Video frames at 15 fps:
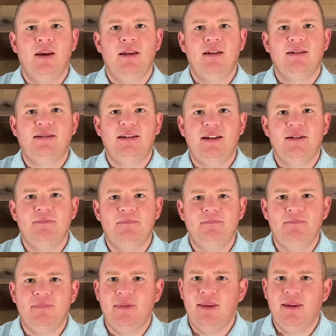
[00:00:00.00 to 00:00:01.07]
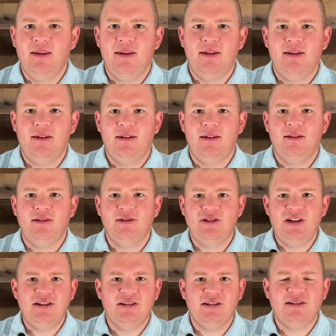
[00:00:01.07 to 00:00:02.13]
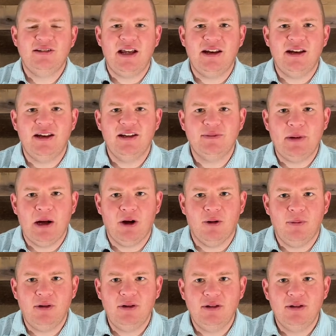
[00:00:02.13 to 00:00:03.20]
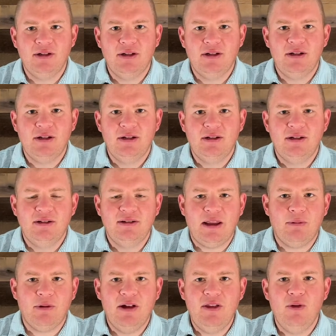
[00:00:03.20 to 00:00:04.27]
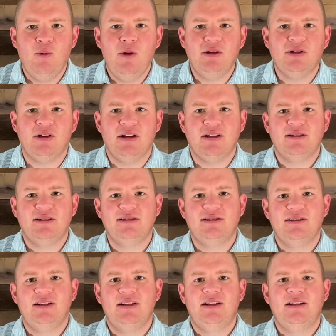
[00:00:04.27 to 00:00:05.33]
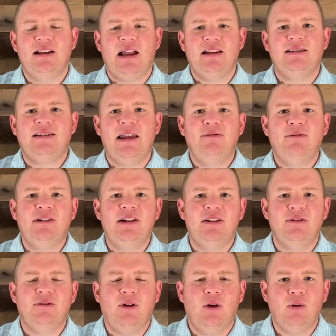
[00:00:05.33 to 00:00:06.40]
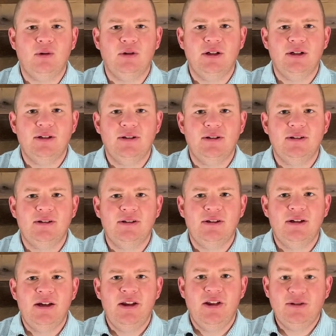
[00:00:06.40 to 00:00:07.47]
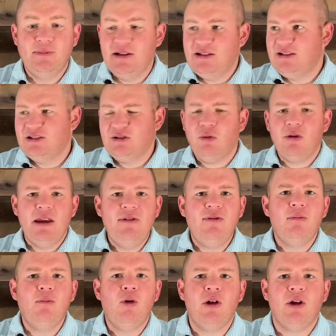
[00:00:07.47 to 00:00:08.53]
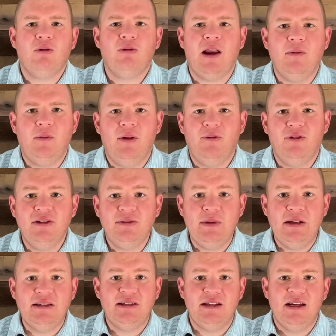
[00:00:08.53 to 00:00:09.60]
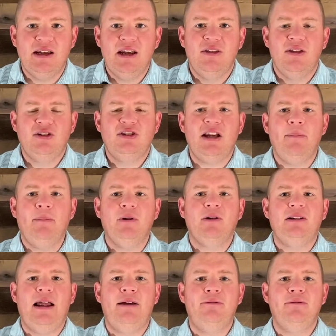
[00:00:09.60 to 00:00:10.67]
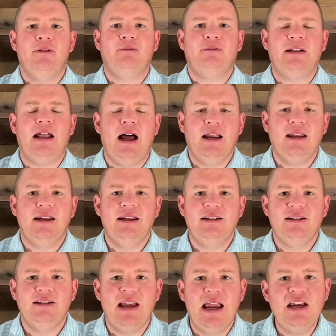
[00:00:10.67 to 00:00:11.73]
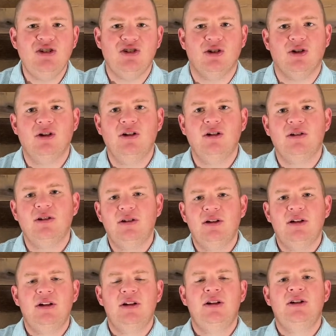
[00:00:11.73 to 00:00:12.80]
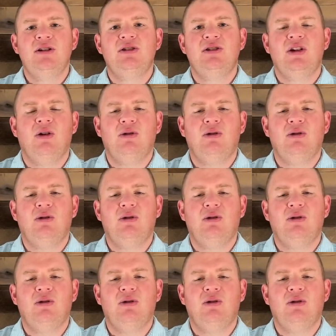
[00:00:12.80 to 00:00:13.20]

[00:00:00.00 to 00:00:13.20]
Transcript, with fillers: You see, Jesus said in his parable, they were in the wilderness, not safely in the fold. This makes the story even more incredible, for this means that the shepherd left the flock in danger to go